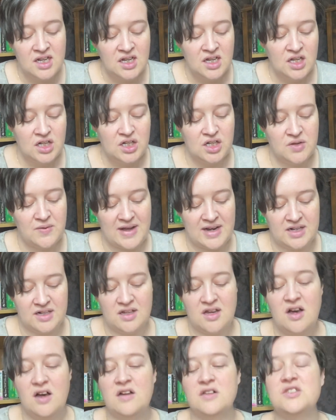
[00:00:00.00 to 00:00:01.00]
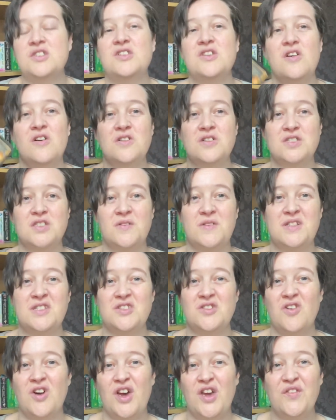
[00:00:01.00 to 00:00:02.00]
Llewellyn cardstock, so it's
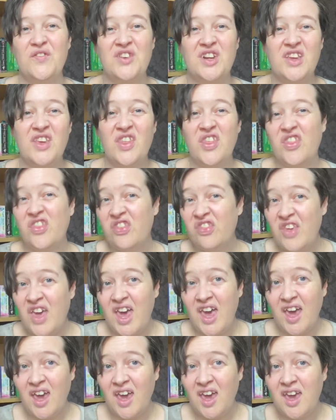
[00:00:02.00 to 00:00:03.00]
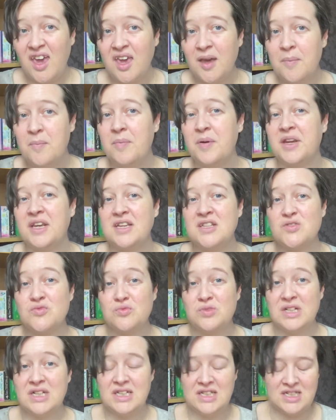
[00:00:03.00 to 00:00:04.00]
not overly thick, but it's
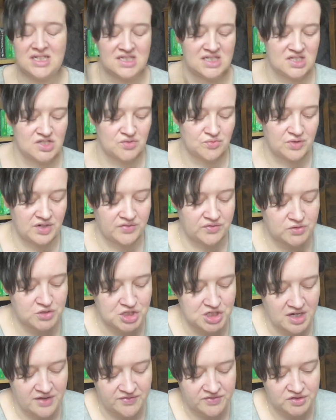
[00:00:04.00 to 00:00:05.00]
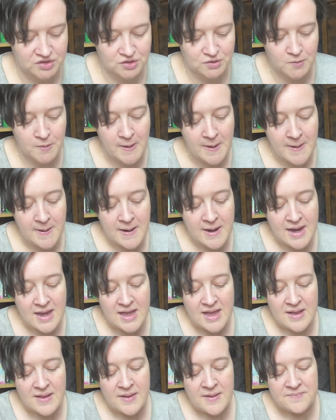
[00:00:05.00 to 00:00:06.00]
really easy to riffle shuffle.
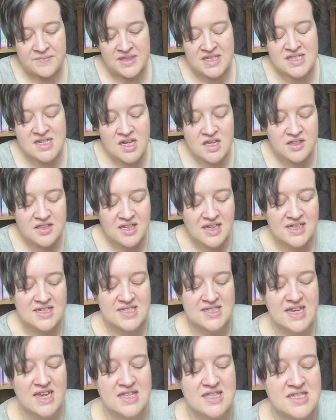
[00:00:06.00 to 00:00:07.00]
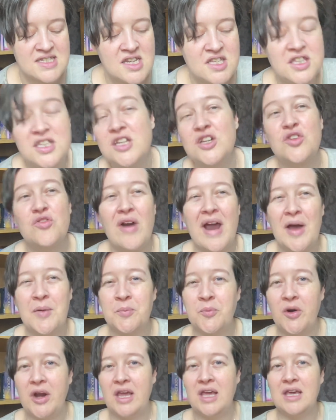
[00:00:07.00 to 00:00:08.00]
There's nothing
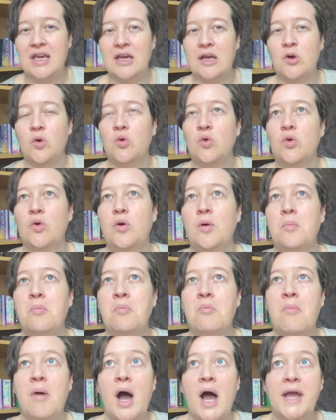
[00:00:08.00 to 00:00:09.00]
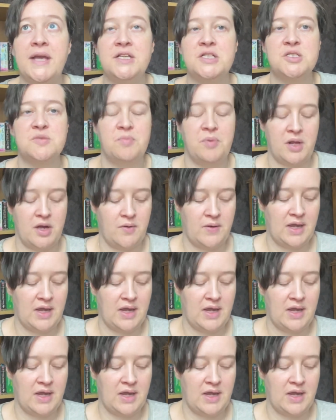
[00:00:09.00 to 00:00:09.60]
groundbreaking or mind-blowing